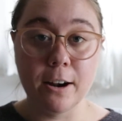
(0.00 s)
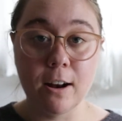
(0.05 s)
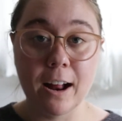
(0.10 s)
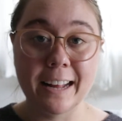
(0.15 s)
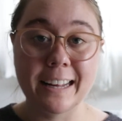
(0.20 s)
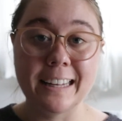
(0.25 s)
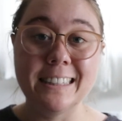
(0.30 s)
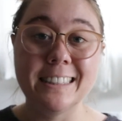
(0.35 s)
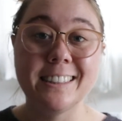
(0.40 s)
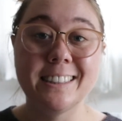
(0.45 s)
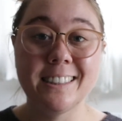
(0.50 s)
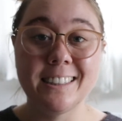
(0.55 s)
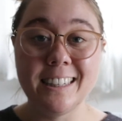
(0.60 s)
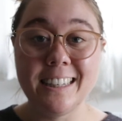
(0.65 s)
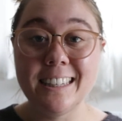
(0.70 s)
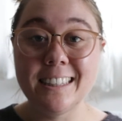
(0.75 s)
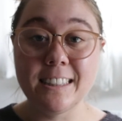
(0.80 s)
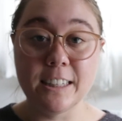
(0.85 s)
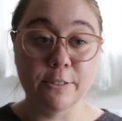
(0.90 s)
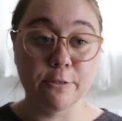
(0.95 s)
I can
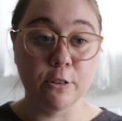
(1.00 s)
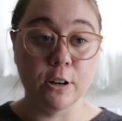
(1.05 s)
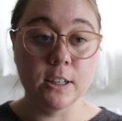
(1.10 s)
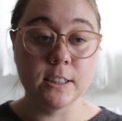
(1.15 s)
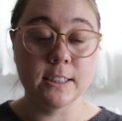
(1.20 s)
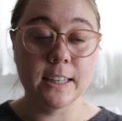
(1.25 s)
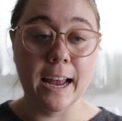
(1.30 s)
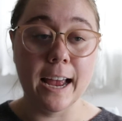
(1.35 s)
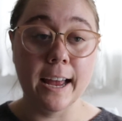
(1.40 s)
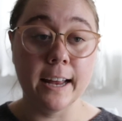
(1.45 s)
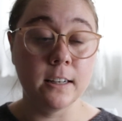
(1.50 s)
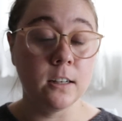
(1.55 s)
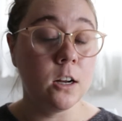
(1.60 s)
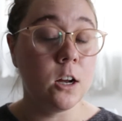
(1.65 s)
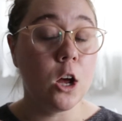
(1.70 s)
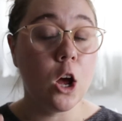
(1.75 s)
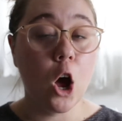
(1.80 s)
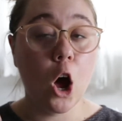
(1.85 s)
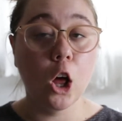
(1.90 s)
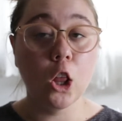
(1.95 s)
see a difference, and
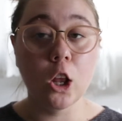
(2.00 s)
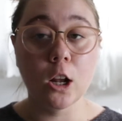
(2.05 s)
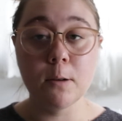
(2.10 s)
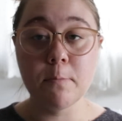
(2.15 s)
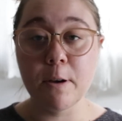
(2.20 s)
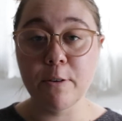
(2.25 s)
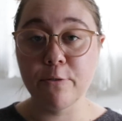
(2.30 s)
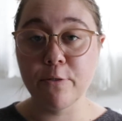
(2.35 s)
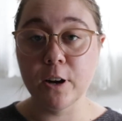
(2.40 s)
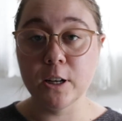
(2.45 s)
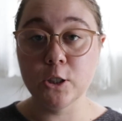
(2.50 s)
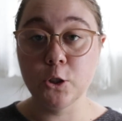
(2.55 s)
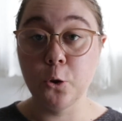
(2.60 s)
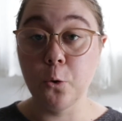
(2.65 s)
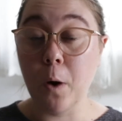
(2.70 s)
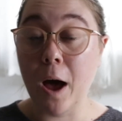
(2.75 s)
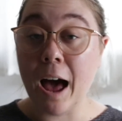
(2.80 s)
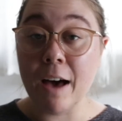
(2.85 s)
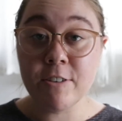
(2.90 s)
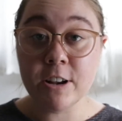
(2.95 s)
a lot of my friends who
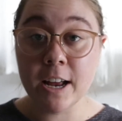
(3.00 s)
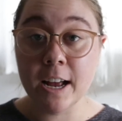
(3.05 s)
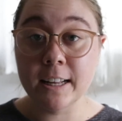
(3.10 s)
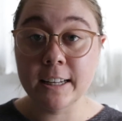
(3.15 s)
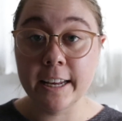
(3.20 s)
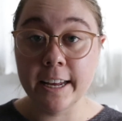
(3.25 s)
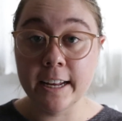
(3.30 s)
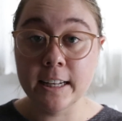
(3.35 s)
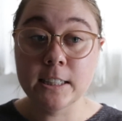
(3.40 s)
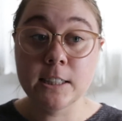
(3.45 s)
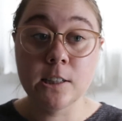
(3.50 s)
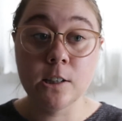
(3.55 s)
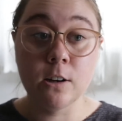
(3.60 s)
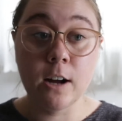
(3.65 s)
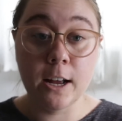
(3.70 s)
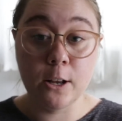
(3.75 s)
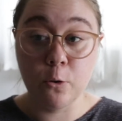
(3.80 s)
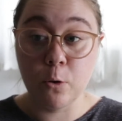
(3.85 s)
haven't had cancer and